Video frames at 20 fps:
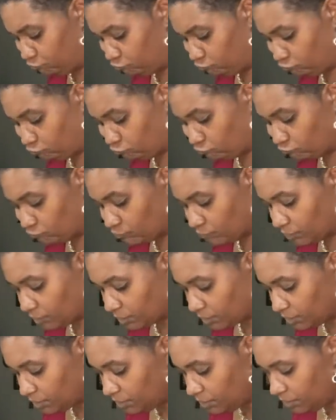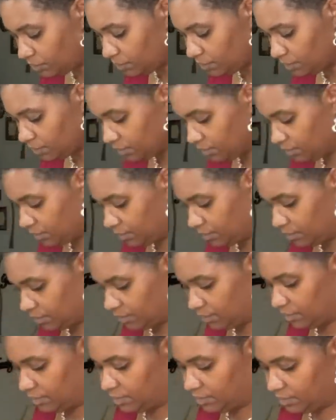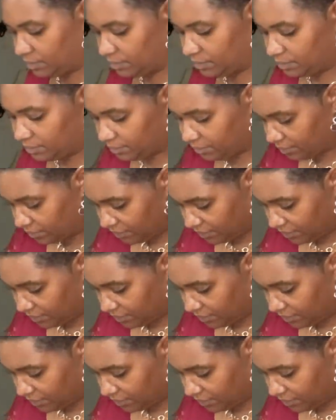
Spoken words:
No one is speaking in this clip.